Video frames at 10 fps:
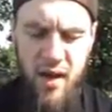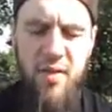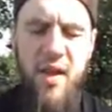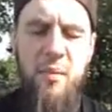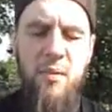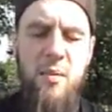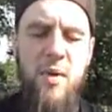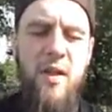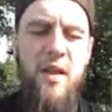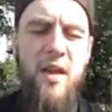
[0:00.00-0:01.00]
and I think
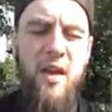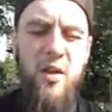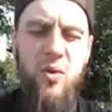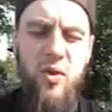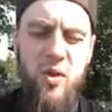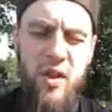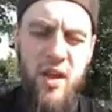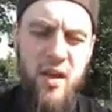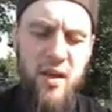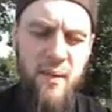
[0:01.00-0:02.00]
maybe
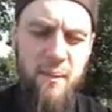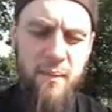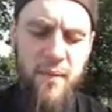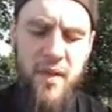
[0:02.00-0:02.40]
the